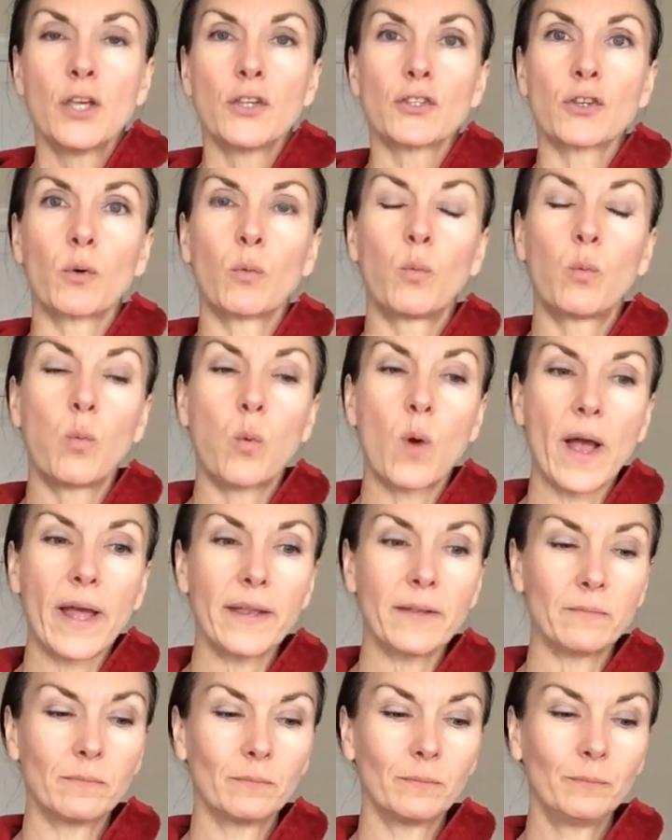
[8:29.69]
So
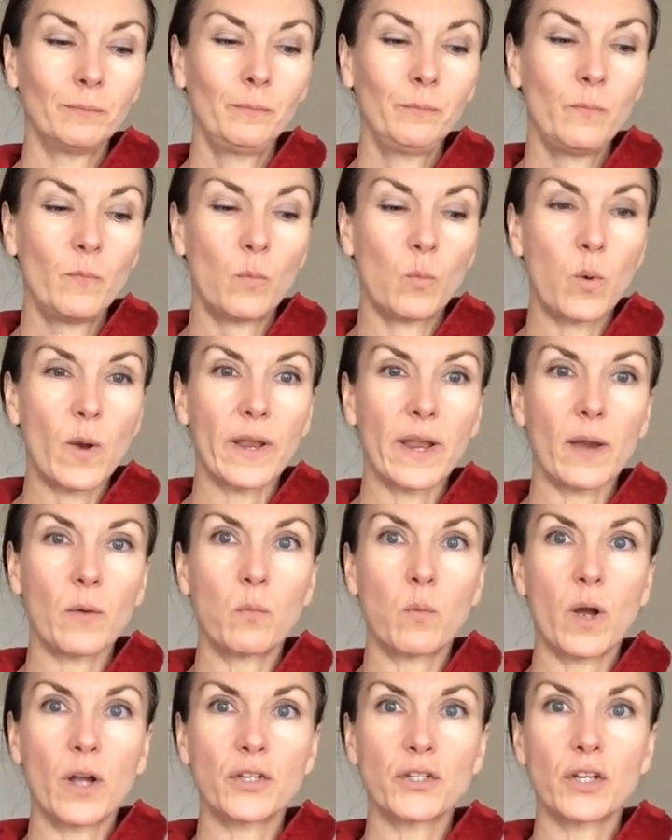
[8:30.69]
what I
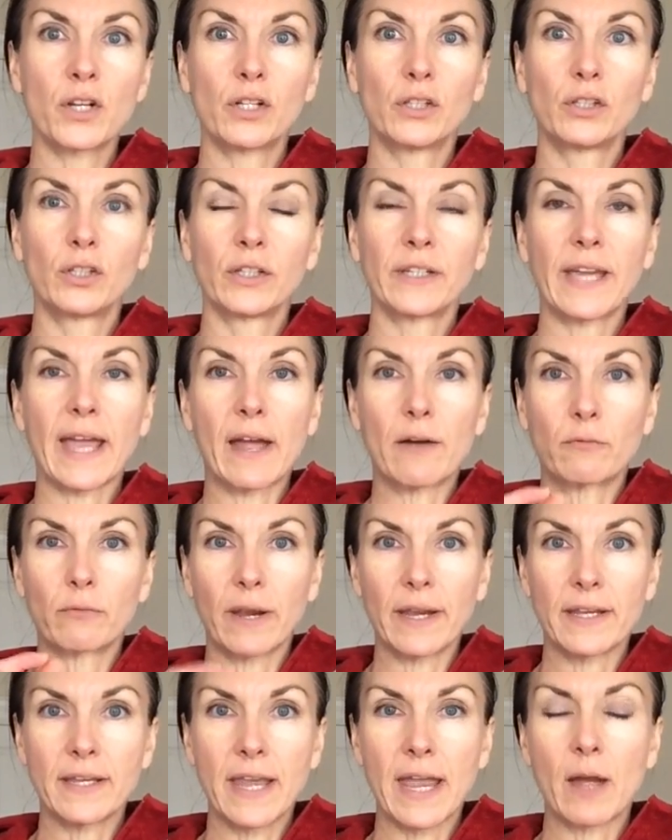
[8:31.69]
want you to look at
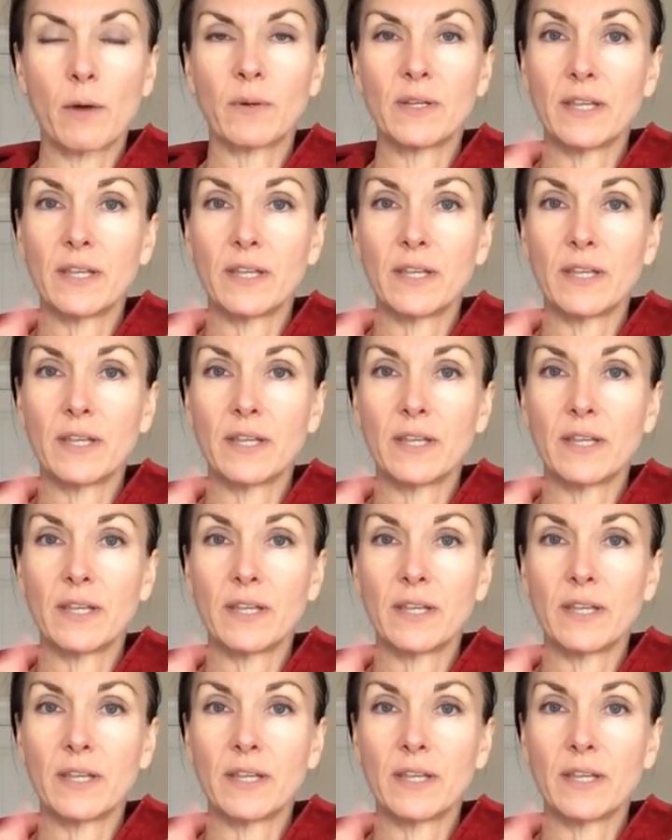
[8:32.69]
right now,